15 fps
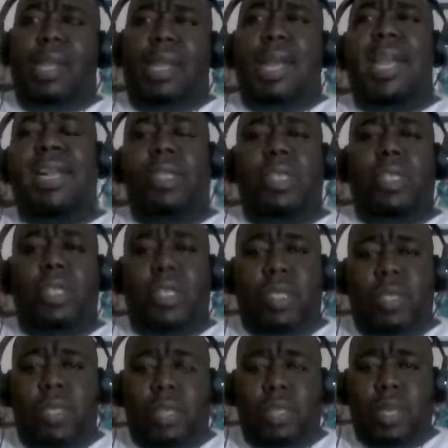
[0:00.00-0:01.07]
like to
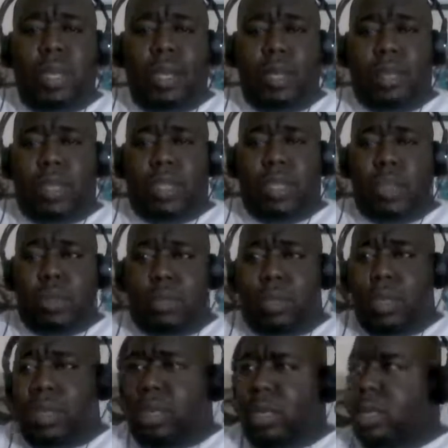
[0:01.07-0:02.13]
you know to
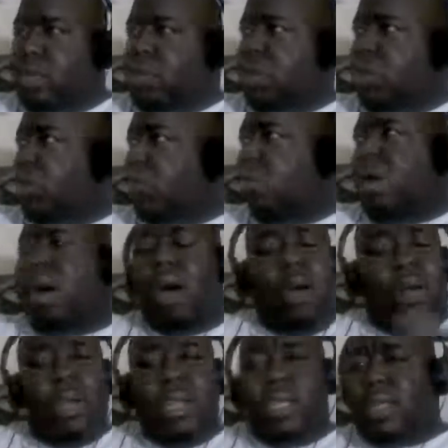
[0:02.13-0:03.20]
do
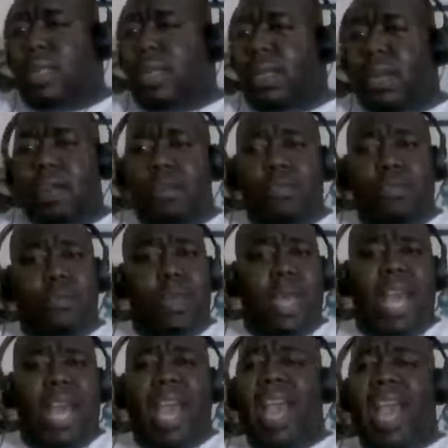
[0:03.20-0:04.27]
all this stuff,
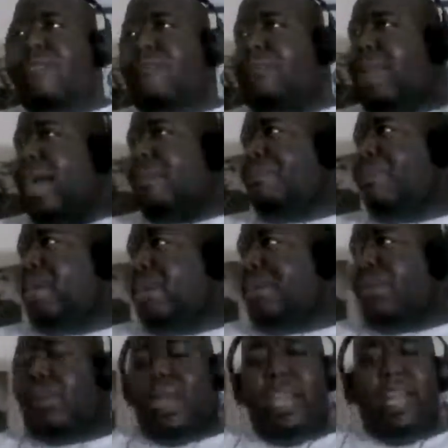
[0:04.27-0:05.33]
have black
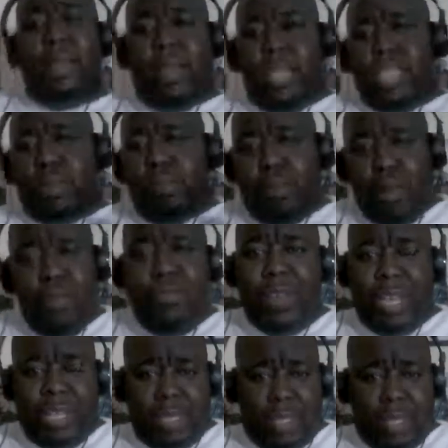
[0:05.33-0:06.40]
people in these
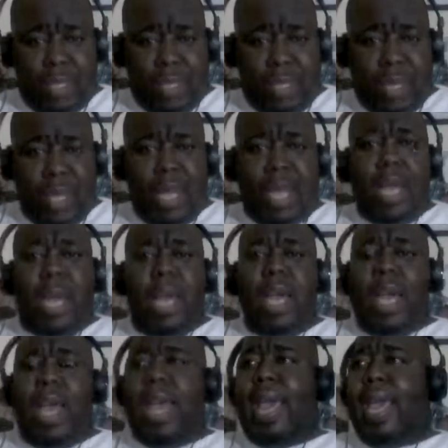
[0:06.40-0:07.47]
movies
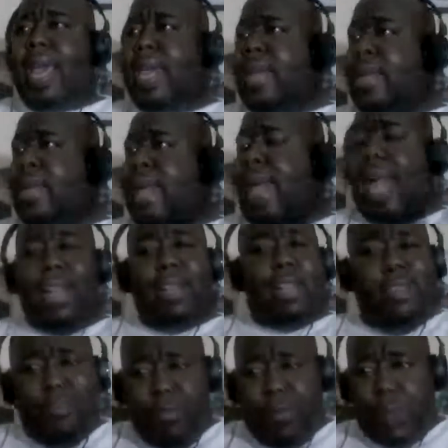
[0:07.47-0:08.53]
and
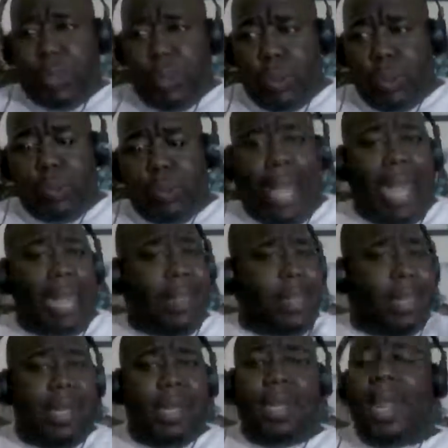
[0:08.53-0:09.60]
acting a fool,
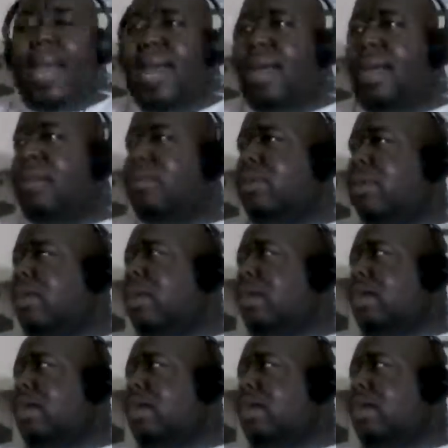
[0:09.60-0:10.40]
acting a clown,